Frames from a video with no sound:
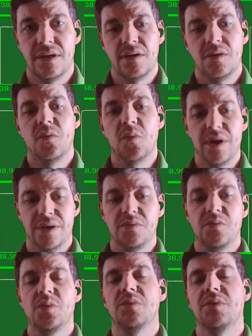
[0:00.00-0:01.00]

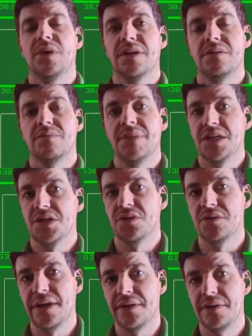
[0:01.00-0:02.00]
One, we want it to make
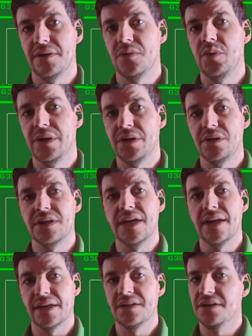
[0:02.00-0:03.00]
sure that we could
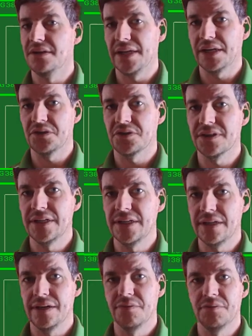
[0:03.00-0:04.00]
connect it electrically,
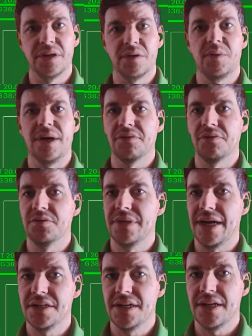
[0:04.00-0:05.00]
and we're going to walk through
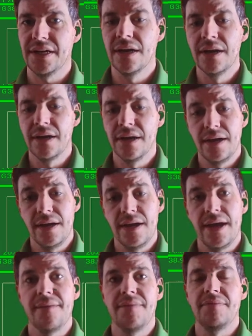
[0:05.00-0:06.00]
that today.
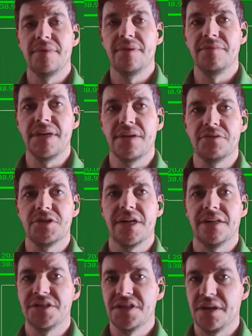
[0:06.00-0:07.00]
And then the other
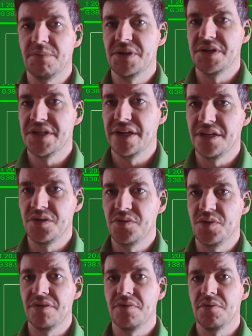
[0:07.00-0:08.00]
challenge that I presented you
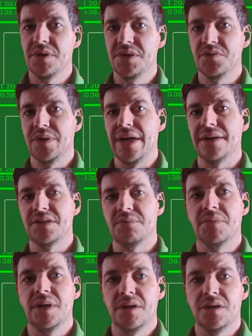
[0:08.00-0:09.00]
with was we had some
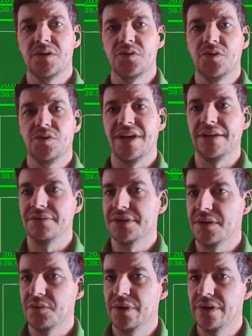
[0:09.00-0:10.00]
control valves
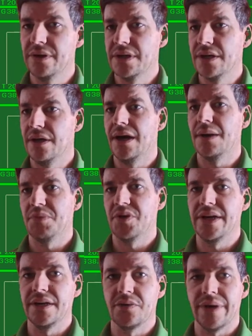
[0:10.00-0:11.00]
that weren't
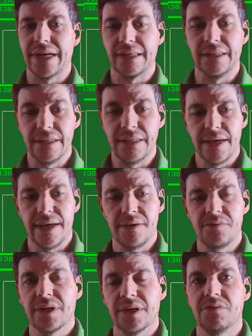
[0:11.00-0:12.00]
operating correctly, and
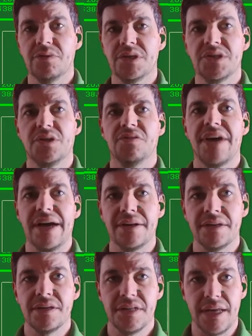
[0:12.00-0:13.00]
we're going to resolve that
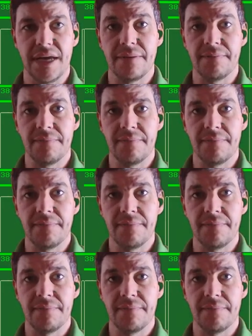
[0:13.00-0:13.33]
today.